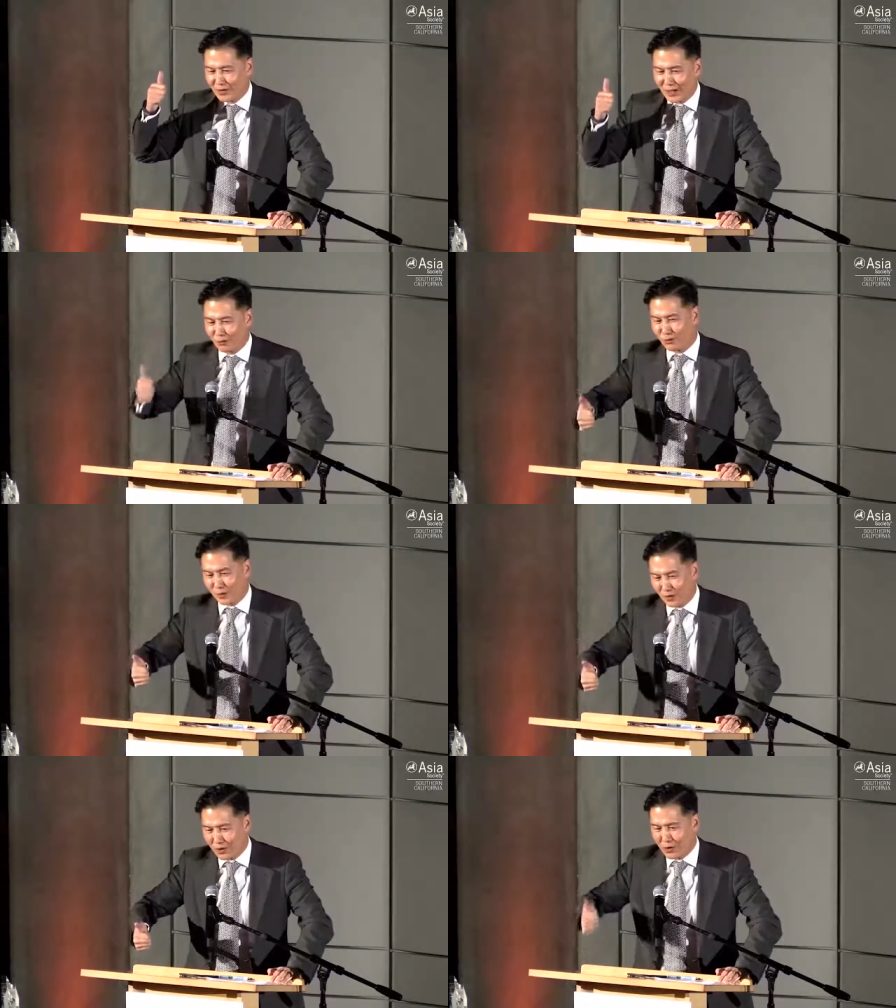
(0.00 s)
I grew
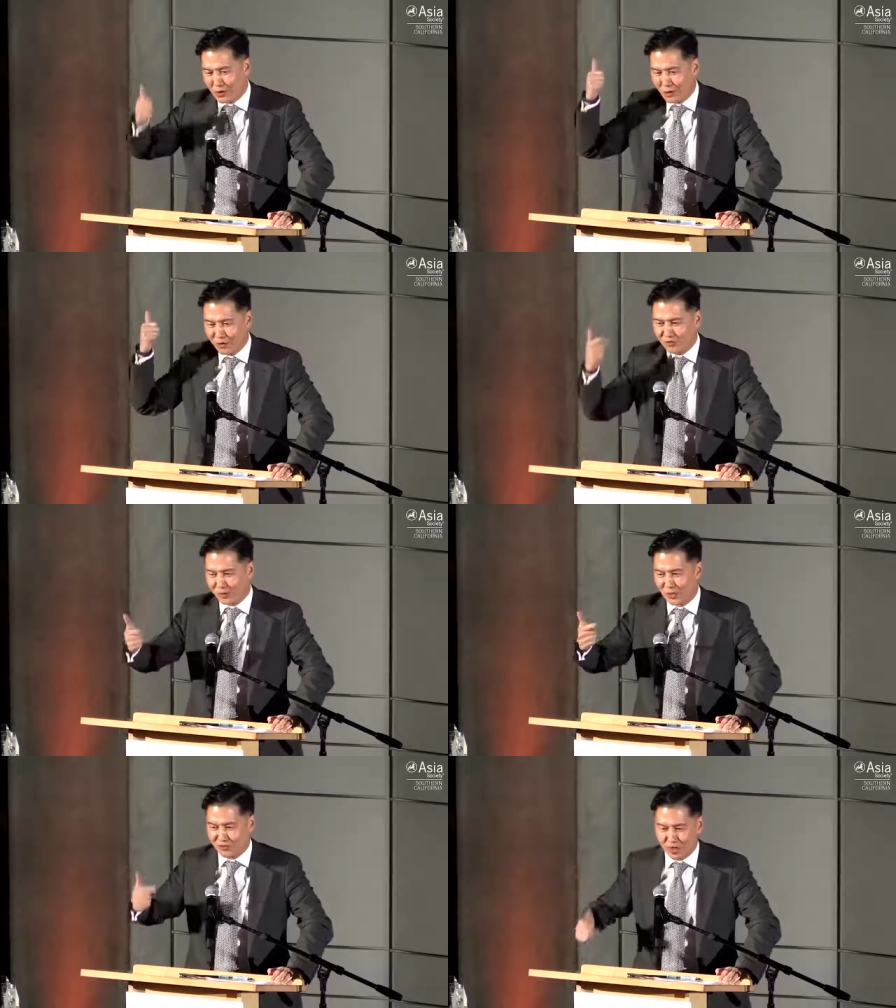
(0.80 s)
up in Hong Kong,
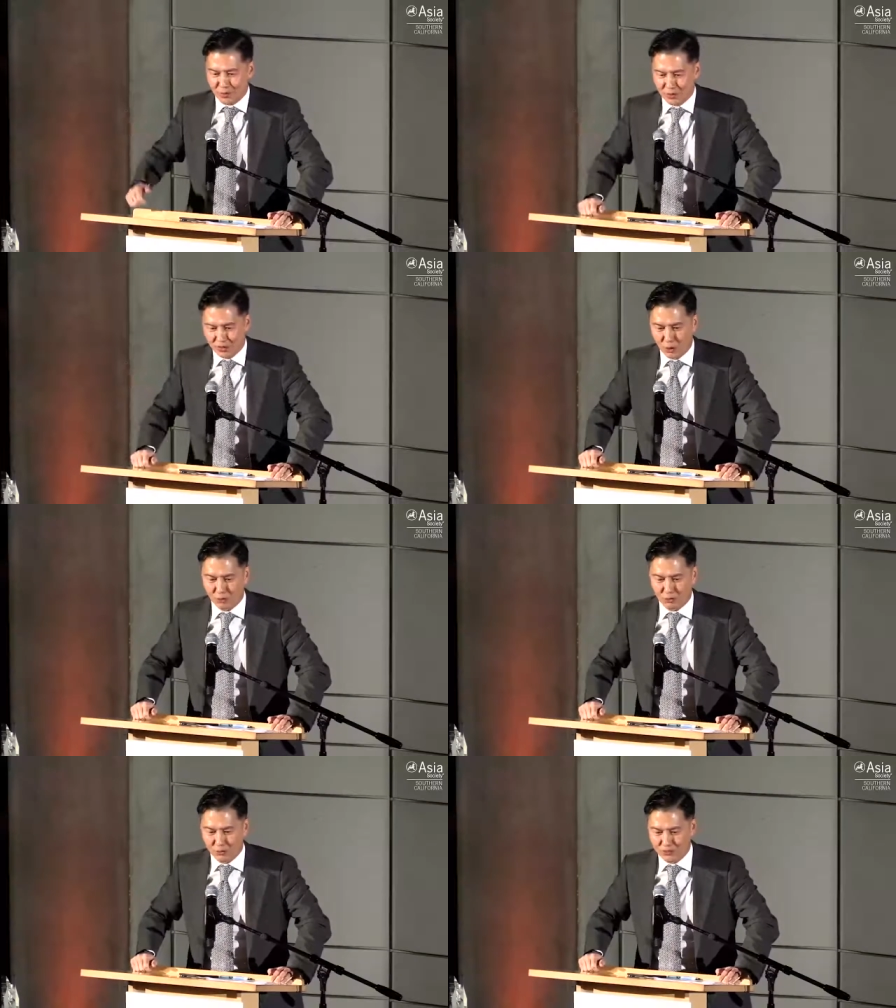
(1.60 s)
spent a lot of time in
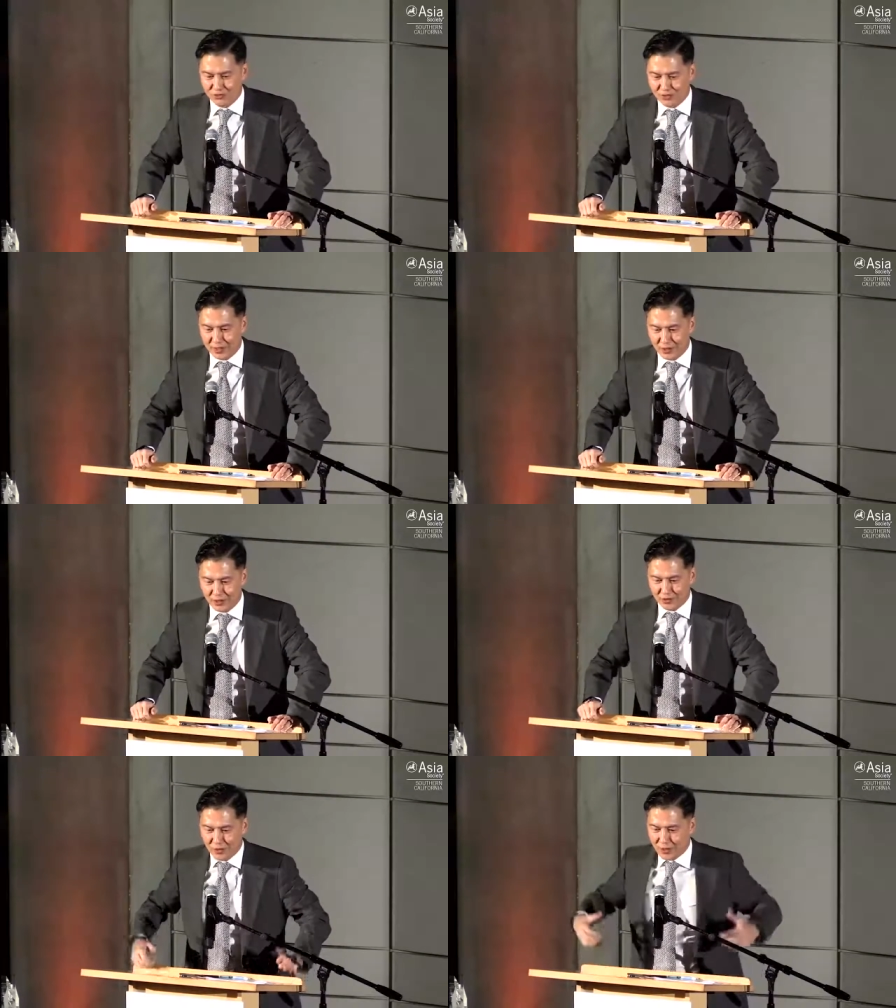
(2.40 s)
old European
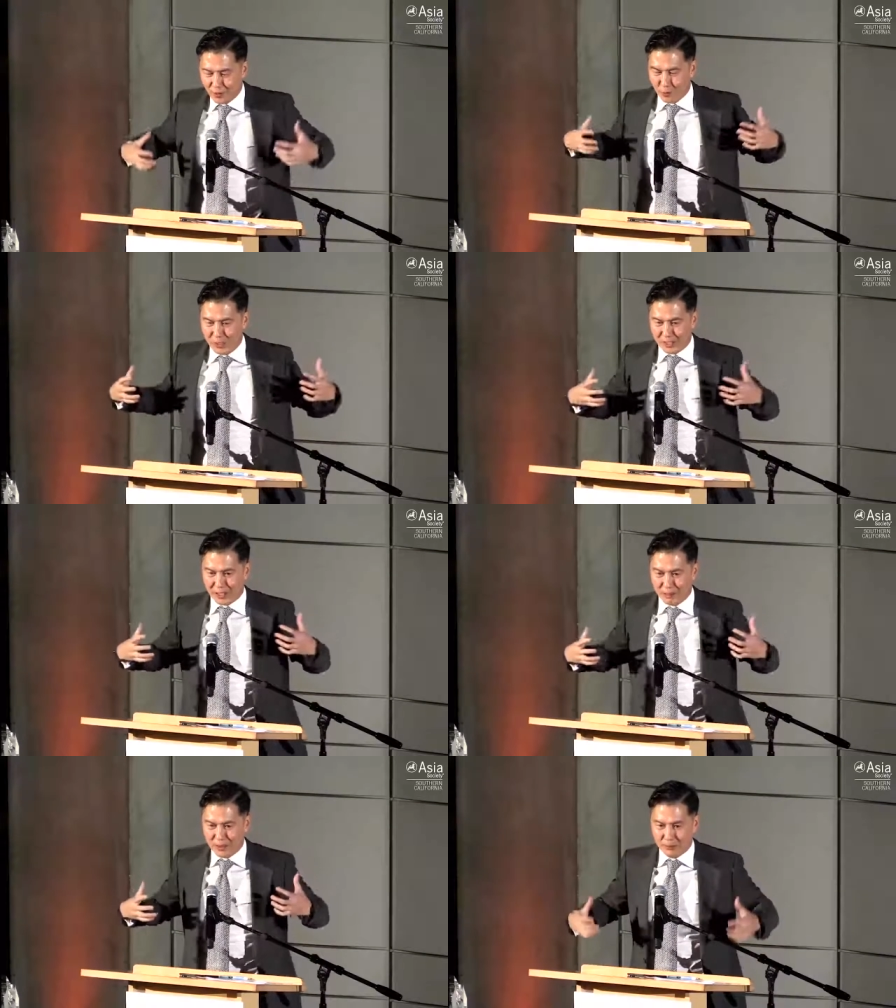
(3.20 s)
cities. We
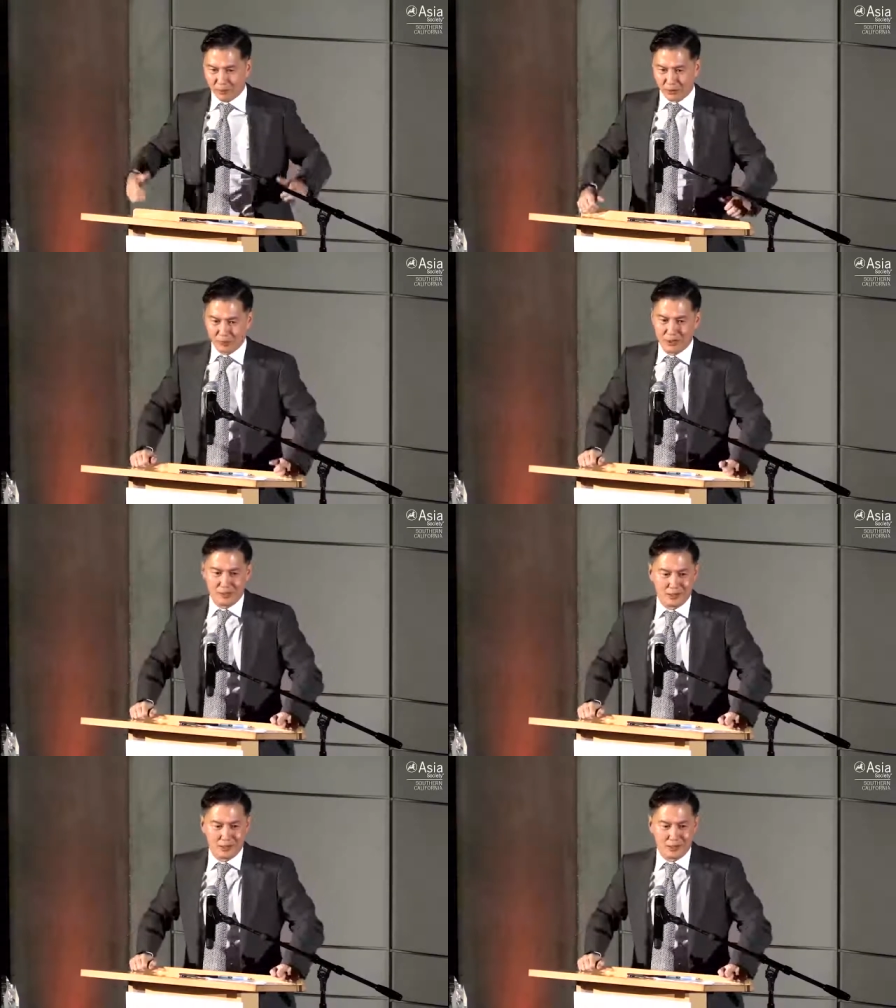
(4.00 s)
like people.